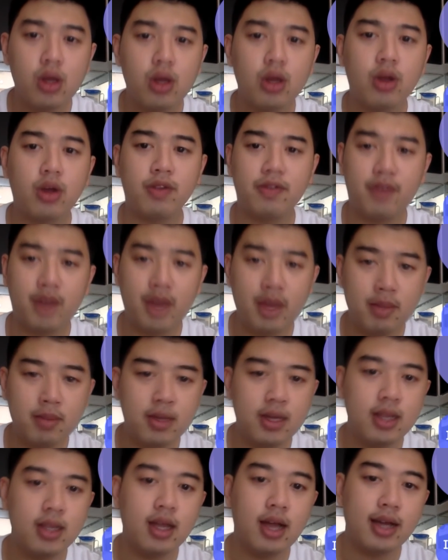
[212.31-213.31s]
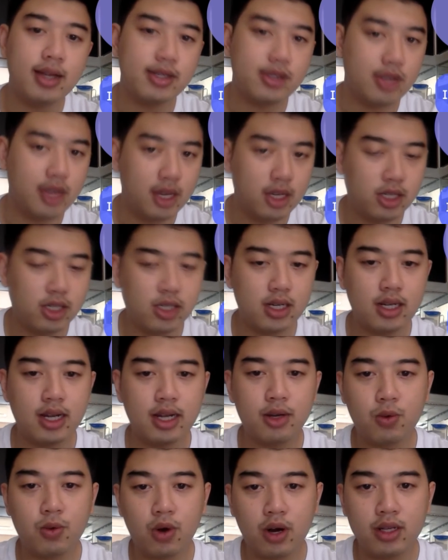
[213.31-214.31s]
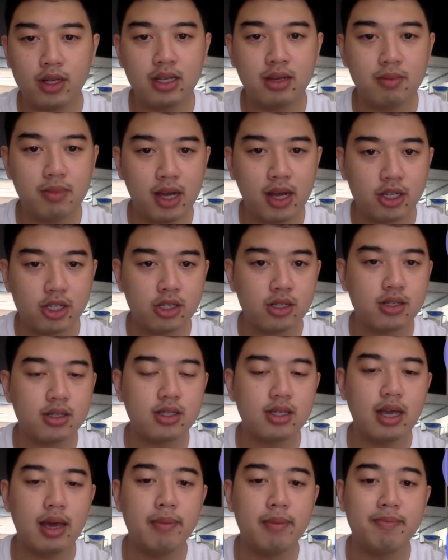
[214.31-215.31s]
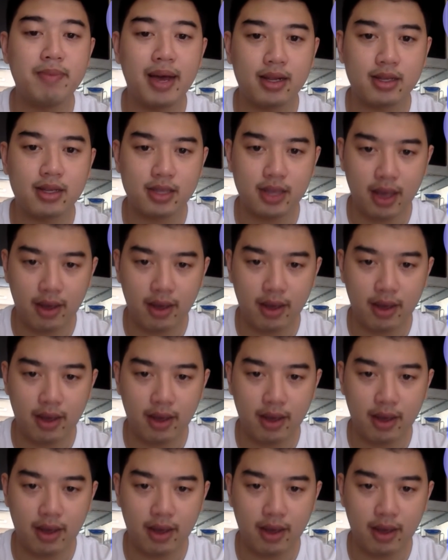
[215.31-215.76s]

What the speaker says: Confinement, isolation, and quarantine measures impact